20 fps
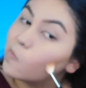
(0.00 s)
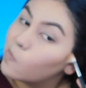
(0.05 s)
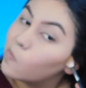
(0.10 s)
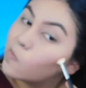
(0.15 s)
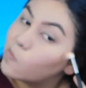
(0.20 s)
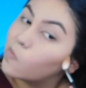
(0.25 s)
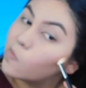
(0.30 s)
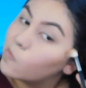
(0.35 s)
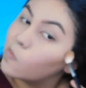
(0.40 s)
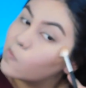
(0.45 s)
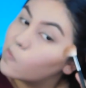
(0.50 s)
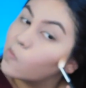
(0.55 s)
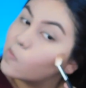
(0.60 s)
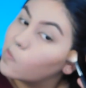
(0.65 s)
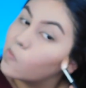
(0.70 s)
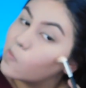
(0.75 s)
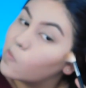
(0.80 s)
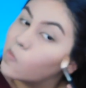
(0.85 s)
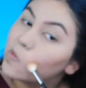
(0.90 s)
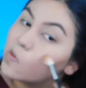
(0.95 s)
bronzing
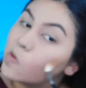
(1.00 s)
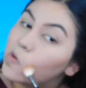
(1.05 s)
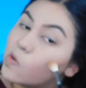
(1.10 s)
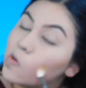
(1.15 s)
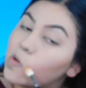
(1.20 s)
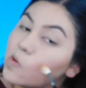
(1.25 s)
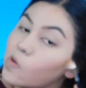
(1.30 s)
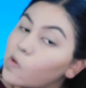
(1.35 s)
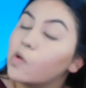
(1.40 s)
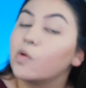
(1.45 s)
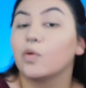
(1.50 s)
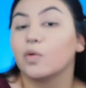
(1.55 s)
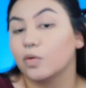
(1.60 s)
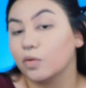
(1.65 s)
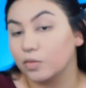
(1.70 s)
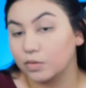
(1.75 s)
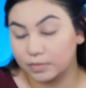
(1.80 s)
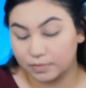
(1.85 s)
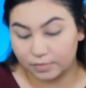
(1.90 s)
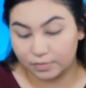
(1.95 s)
powder
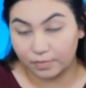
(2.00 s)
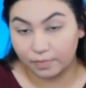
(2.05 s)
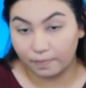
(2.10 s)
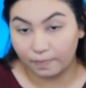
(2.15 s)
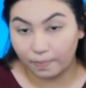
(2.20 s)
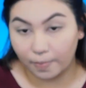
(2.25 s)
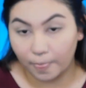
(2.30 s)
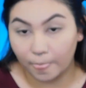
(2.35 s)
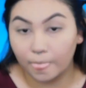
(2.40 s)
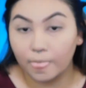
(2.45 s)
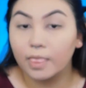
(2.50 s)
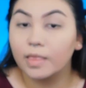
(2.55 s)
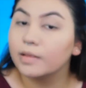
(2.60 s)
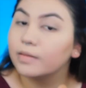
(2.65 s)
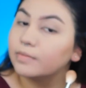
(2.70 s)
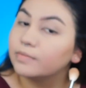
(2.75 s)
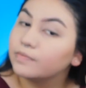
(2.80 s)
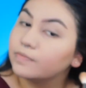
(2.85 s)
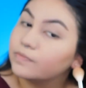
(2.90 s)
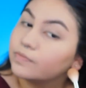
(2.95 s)
in
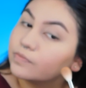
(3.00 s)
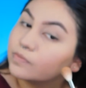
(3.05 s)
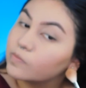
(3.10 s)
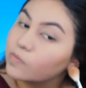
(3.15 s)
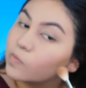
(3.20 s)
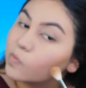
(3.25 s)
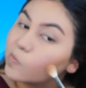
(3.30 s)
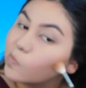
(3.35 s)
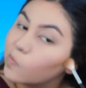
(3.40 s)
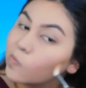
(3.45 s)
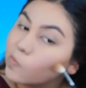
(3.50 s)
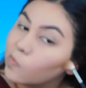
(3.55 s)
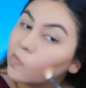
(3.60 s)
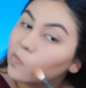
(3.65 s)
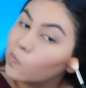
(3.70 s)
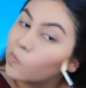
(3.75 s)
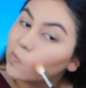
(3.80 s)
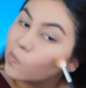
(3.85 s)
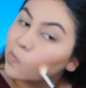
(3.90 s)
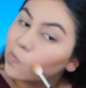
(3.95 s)
Give Me
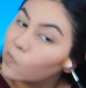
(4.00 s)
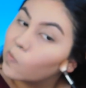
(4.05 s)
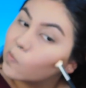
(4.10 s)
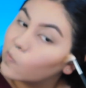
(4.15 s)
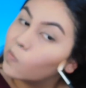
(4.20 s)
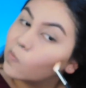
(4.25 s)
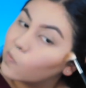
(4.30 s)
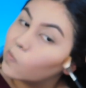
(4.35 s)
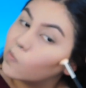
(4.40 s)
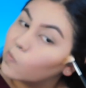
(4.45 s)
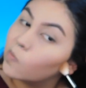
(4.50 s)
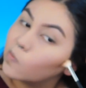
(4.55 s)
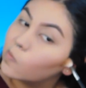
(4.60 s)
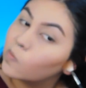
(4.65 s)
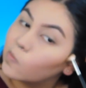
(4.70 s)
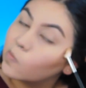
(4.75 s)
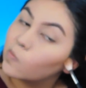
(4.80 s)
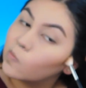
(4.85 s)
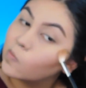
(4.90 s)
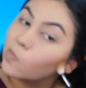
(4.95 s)
Life
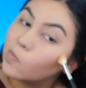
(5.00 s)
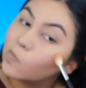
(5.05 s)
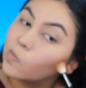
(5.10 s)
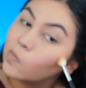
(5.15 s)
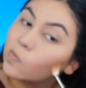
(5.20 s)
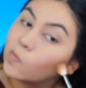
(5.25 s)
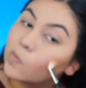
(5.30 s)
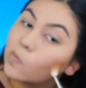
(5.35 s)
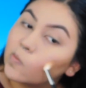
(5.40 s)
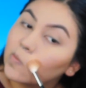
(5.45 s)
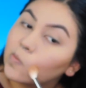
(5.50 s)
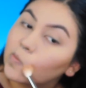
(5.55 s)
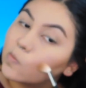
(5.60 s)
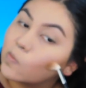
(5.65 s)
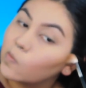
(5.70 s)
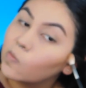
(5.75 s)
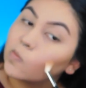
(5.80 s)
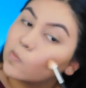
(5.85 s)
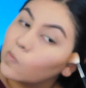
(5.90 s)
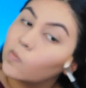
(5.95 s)
to bronze my
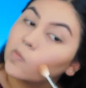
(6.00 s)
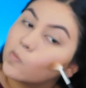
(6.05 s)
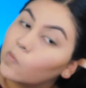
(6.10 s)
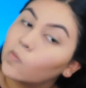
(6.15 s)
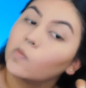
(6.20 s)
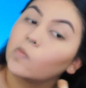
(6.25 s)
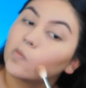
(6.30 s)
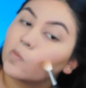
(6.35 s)
face.